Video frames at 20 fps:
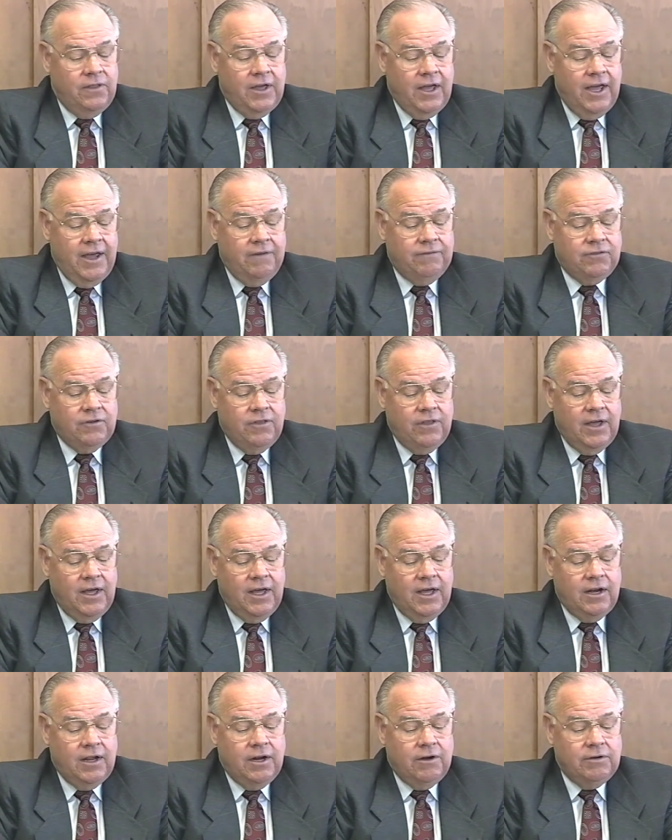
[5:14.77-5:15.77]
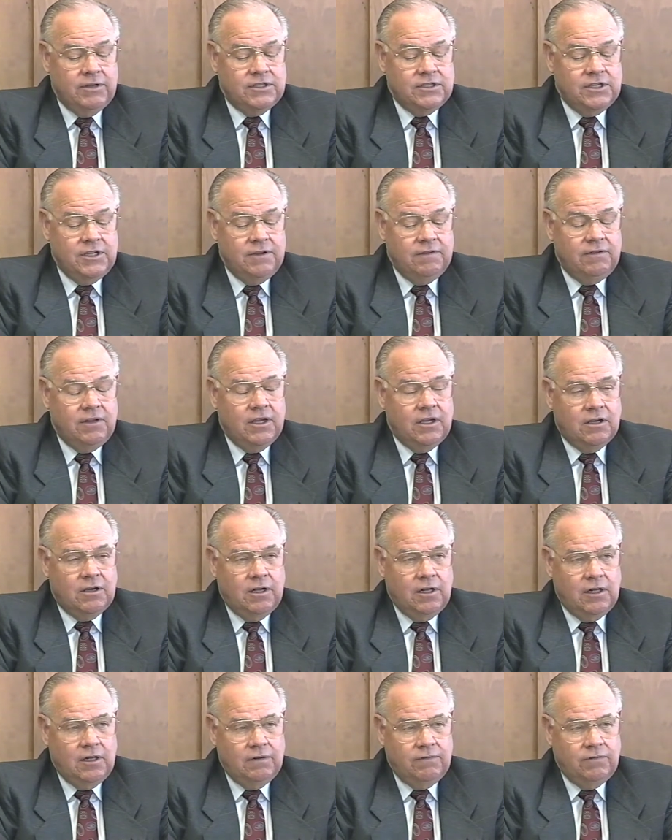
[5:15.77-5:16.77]
after that, I received a
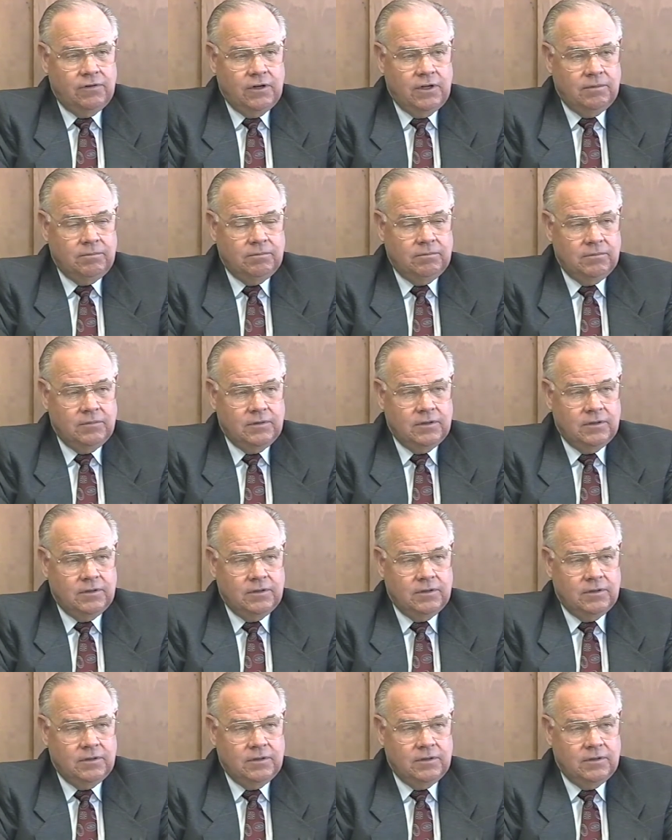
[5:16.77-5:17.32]
call from